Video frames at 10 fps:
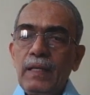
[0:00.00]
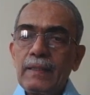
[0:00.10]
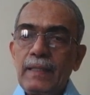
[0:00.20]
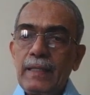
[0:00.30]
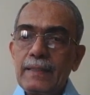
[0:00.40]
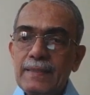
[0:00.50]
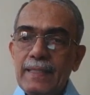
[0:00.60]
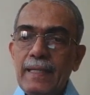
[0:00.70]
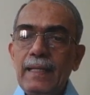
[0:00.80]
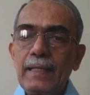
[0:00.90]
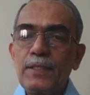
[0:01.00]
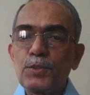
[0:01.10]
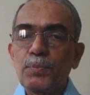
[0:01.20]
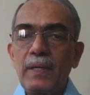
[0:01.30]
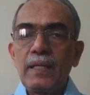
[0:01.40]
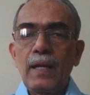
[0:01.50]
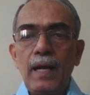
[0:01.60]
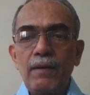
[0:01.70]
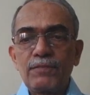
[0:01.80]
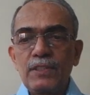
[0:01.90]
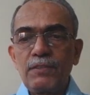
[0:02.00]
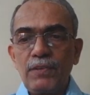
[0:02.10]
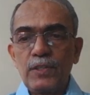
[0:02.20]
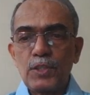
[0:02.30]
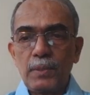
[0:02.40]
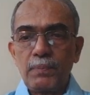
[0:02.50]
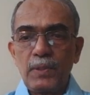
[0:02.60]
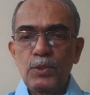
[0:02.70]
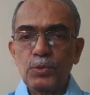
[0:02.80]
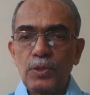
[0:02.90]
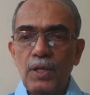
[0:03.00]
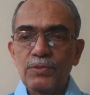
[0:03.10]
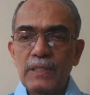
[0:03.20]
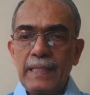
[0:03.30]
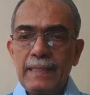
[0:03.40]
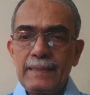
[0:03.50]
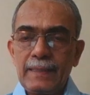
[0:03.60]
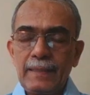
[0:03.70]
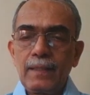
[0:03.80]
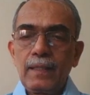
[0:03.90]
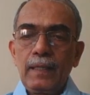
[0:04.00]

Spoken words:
the sale is made after 1st April 2019.